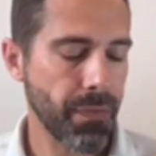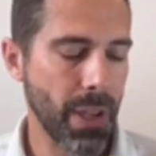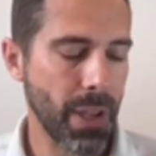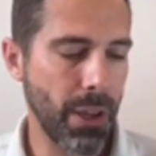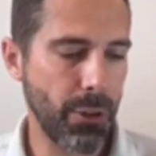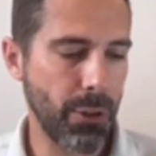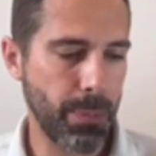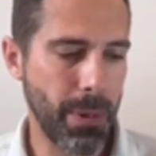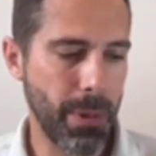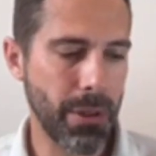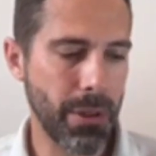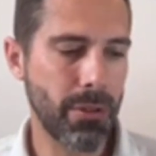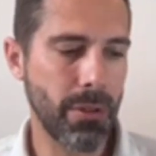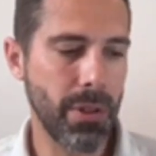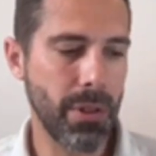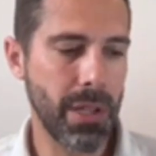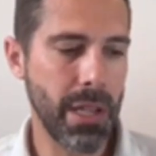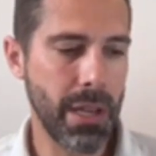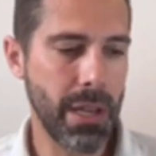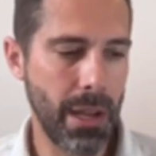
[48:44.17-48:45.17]
I spoke
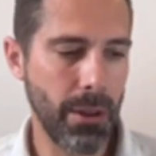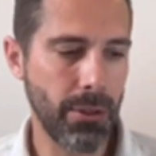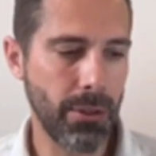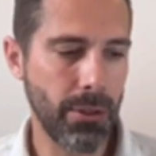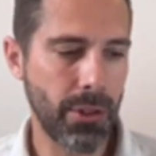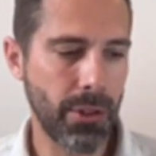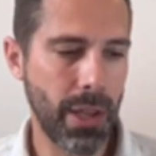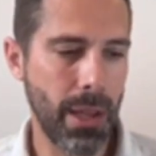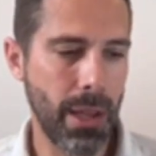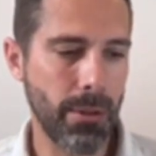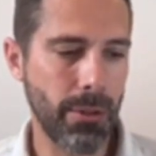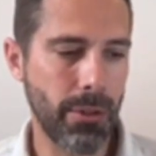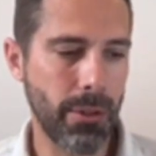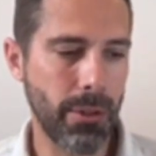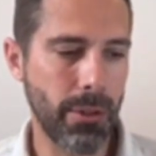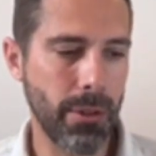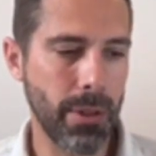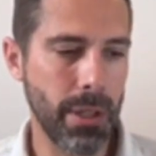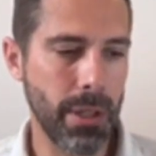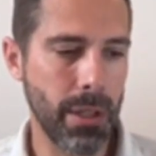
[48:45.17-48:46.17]
to an in-house
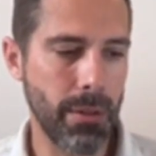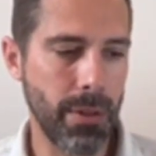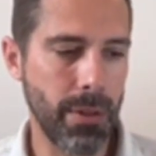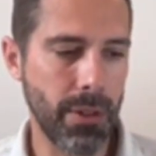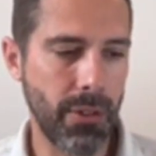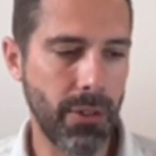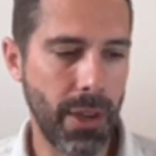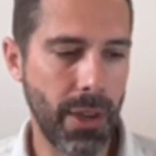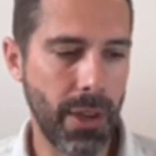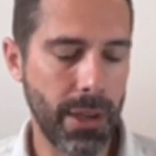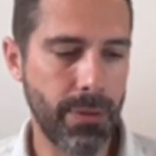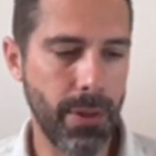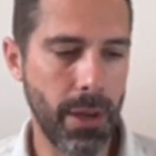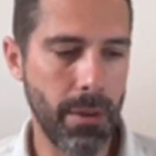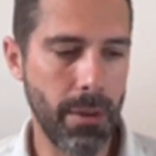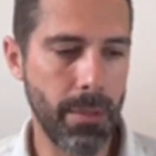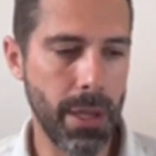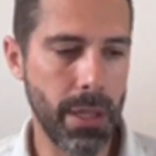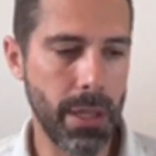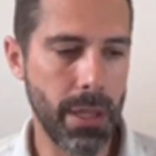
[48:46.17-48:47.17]
counsel of a tech
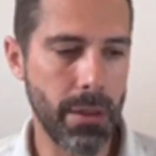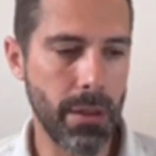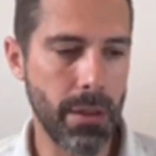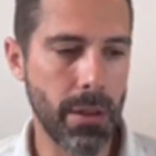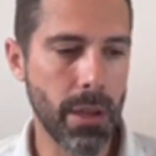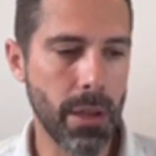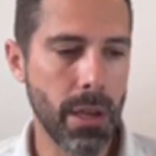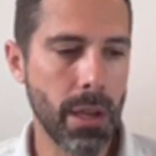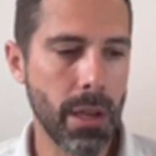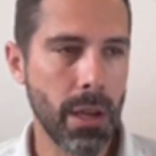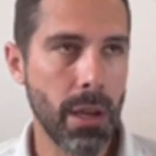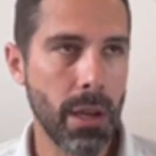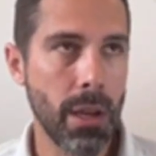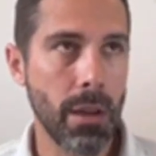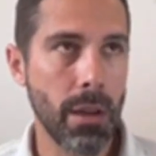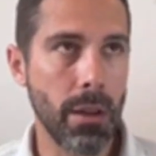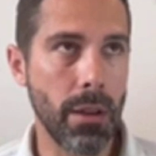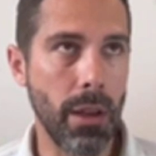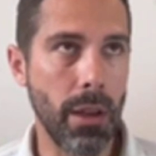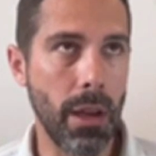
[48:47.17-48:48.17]
firm in
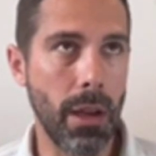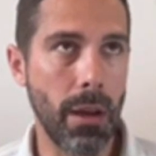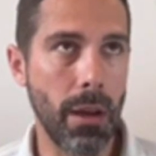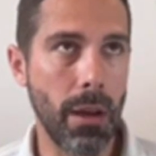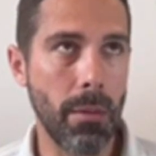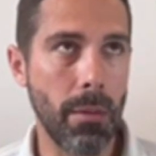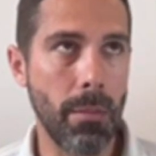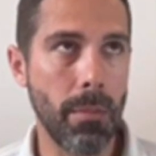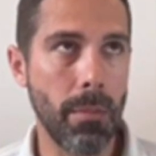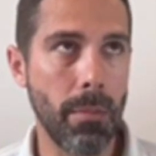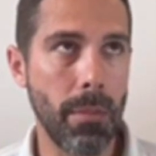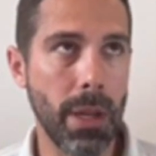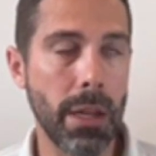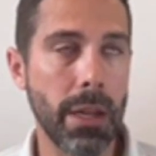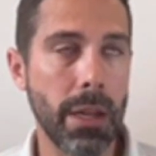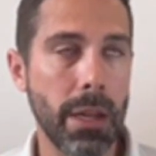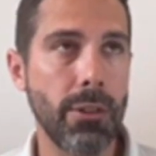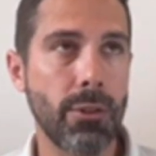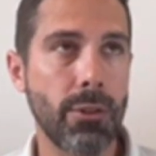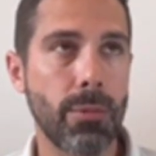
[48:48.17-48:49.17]
the
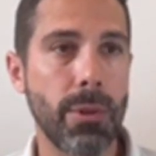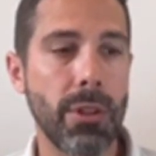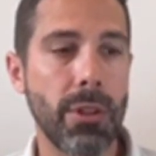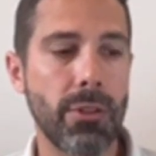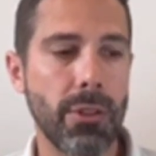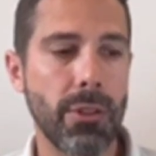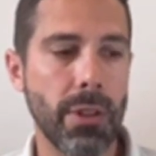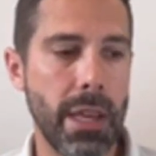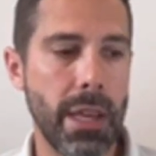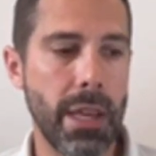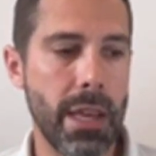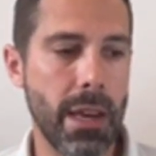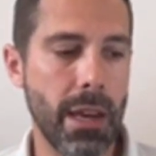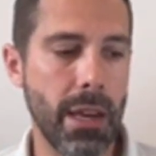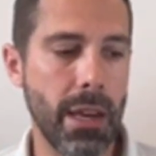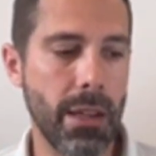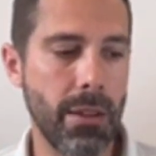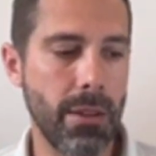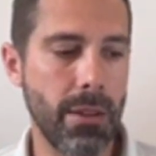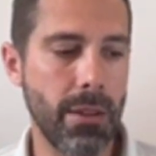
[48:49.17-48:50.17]
Middle East recently,
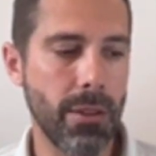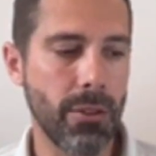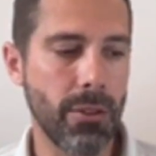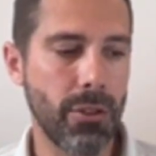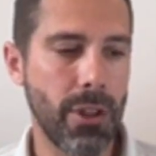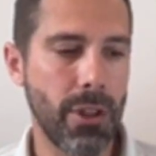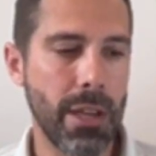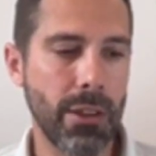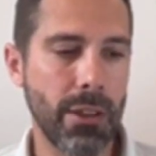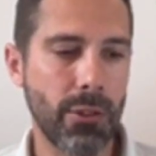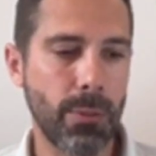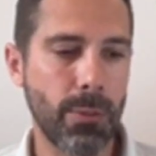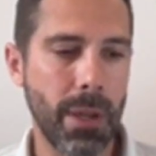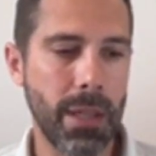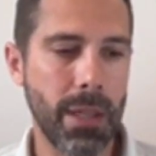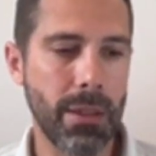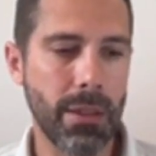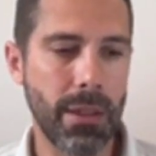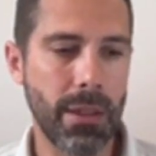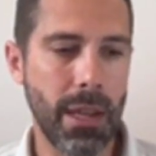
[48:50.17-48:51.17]
and she
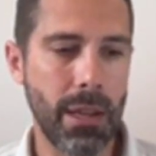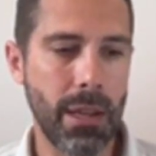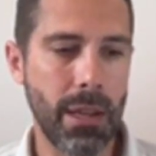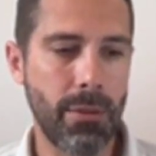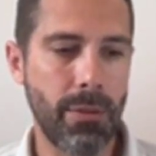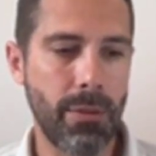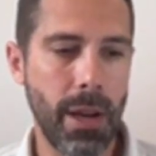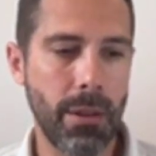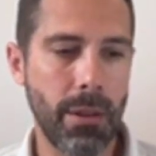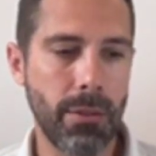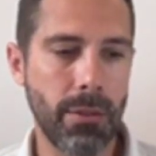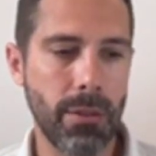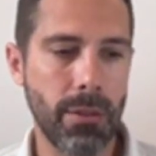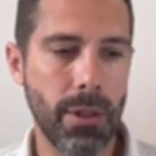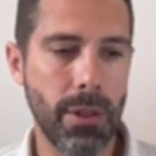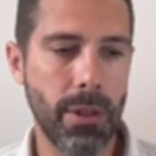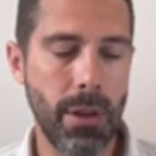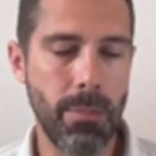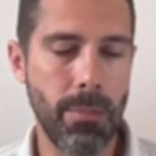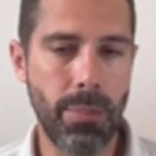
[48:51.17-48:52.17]
explained that they found
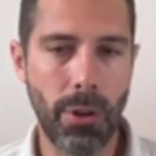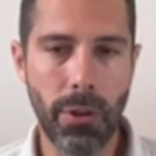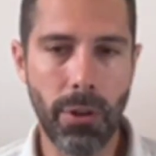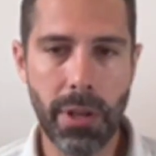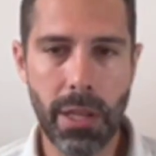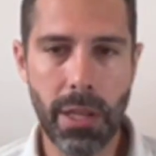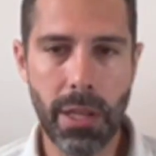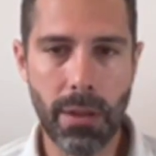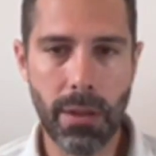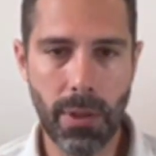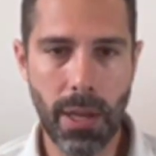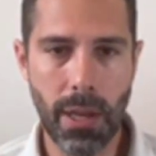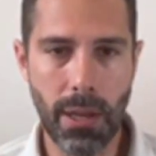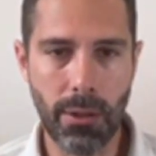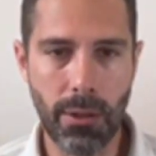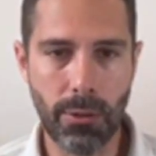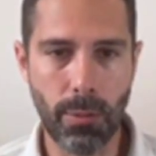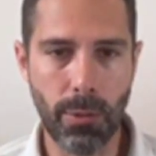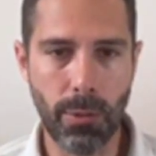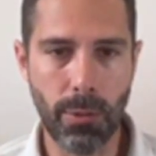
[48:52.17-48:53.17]
an employee of
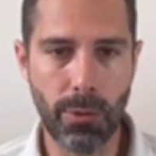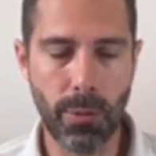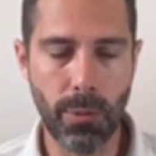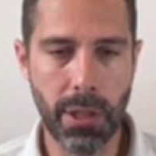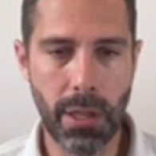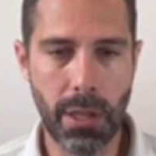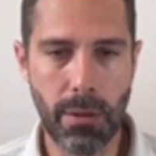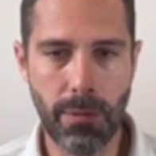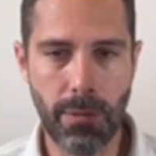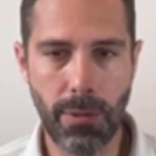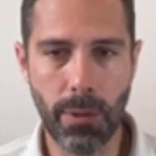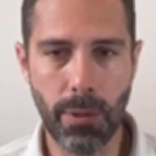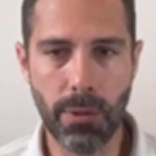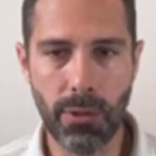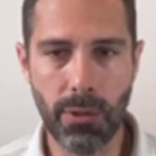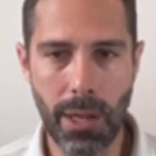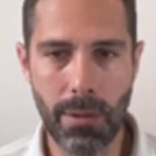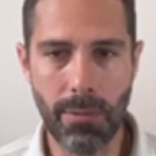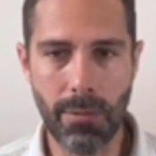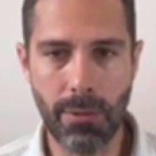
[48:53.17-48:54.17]
theirs was working
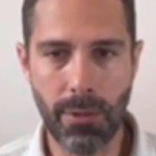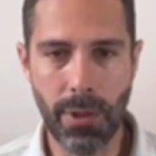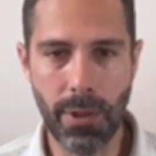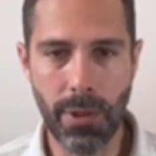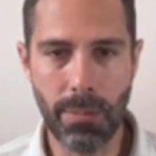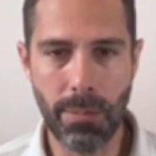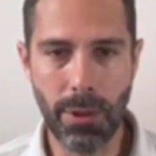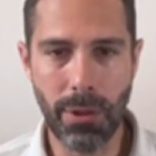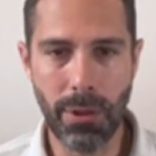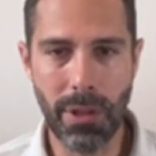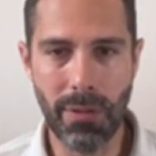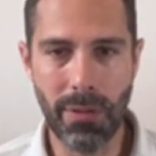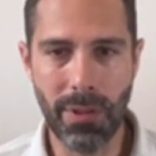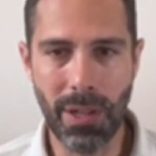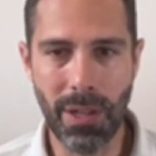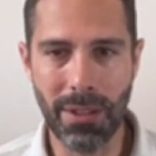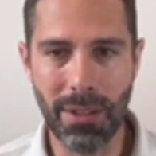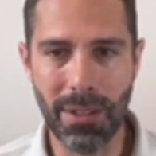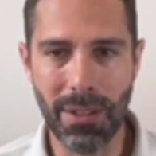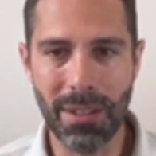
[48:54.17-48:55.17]
full-time for an employee of
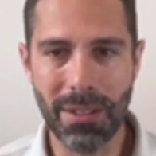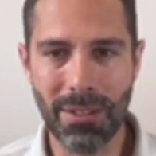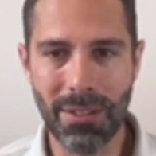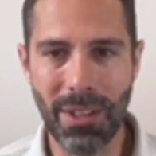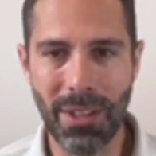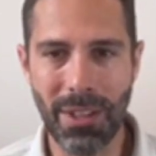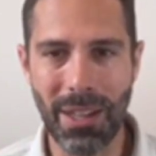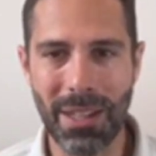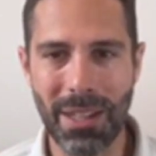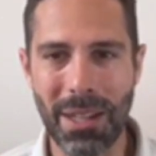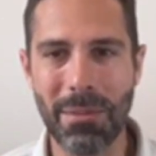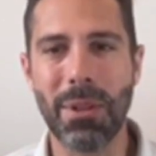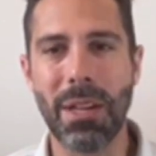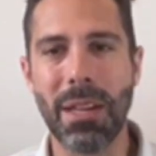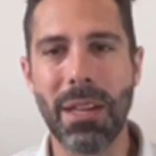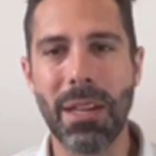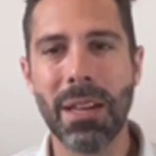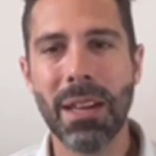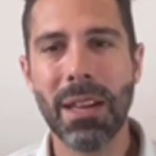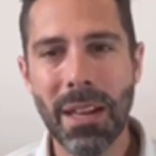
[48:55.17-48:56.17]
another tech
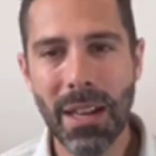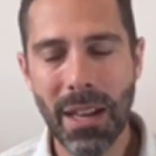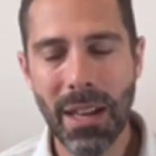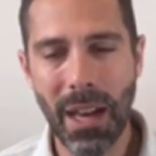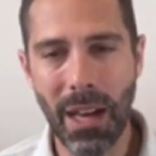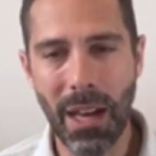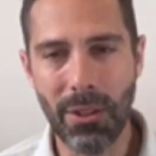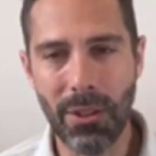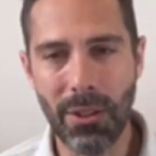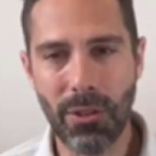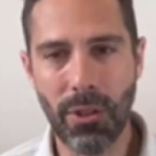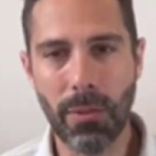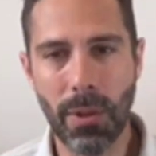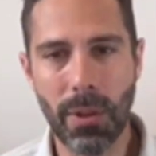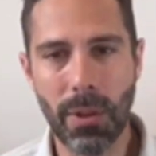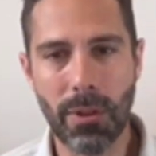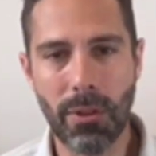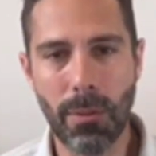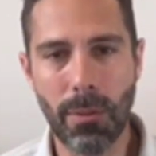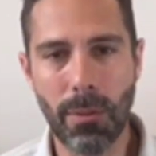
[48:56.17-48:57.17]
company. And
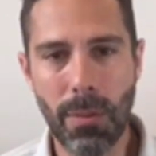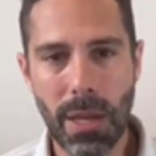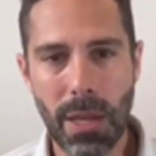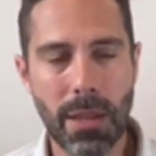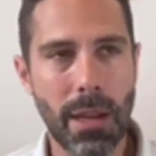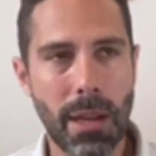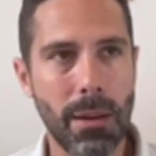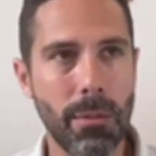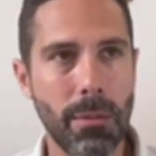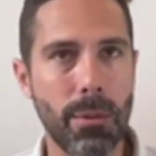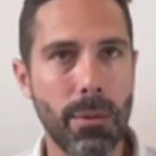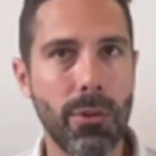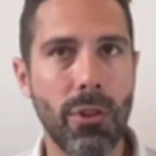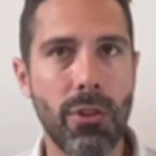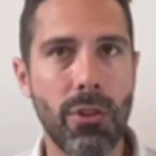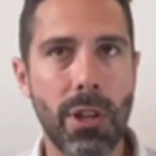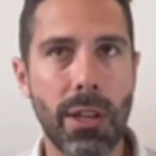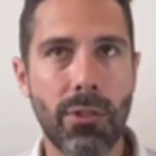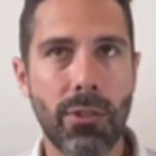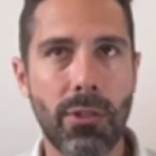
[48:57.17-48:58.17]
so to me, that would
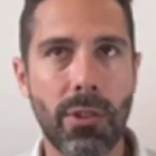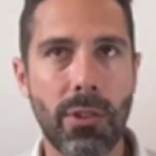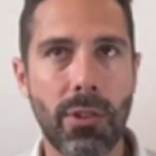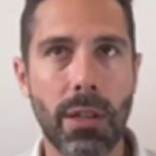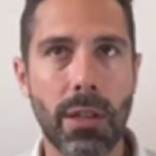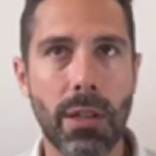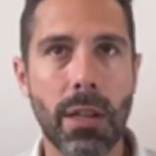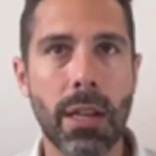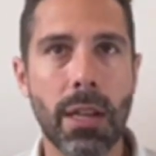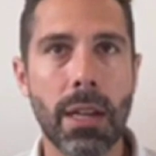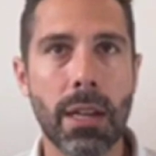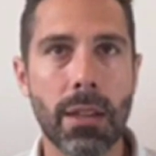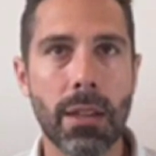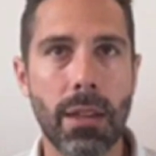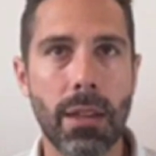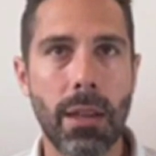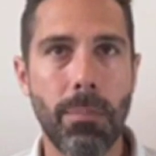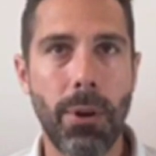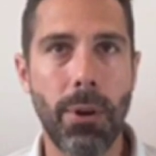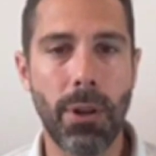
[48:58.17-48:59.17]
suggest that
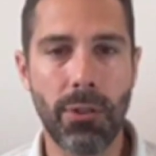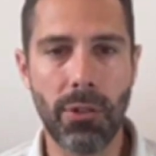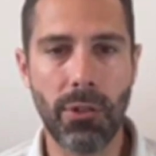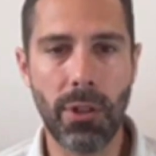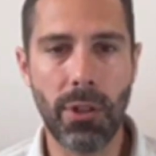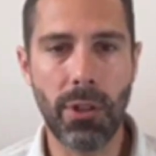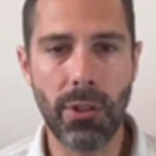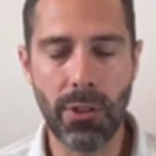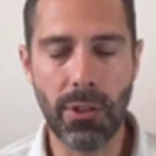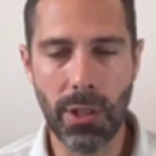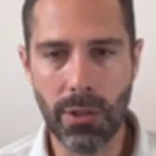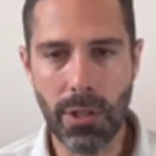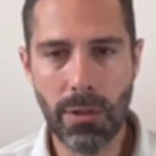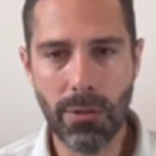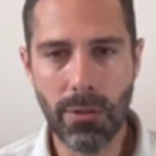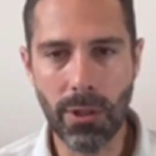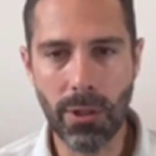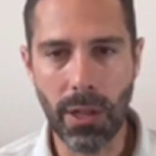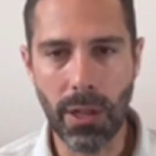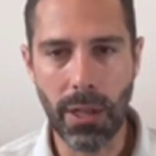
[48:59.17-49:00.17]
the person is
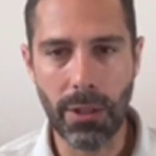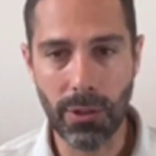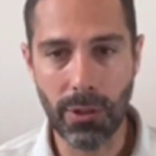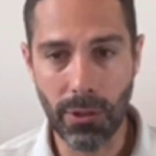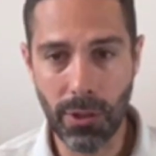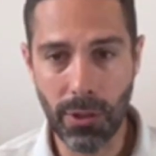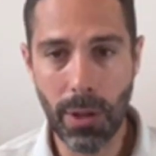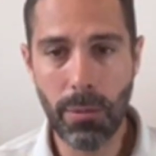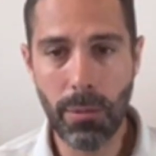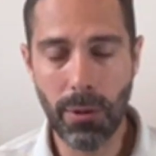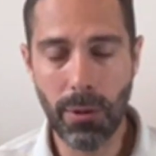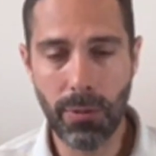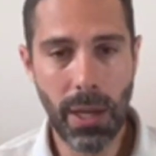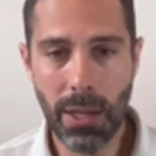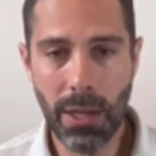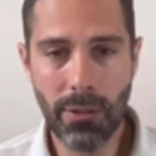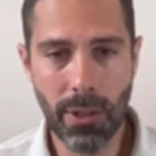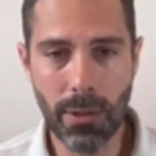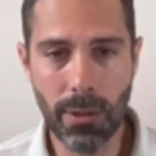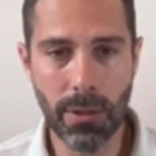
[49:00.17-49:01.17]
underutilized, because they were
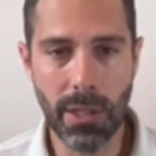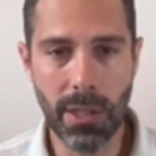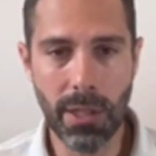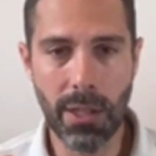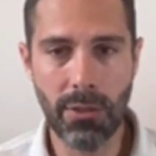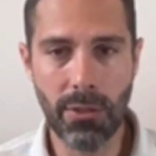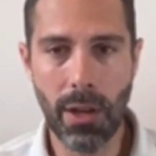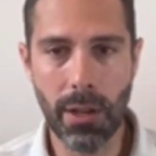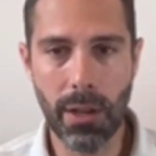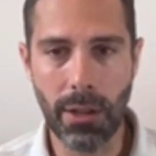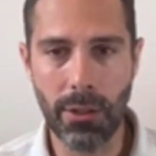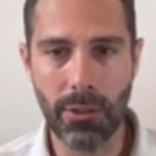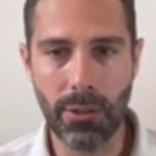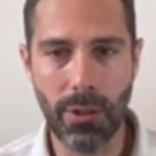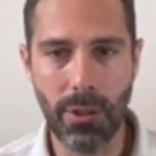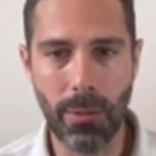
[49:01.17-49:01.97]
hitting all their targets.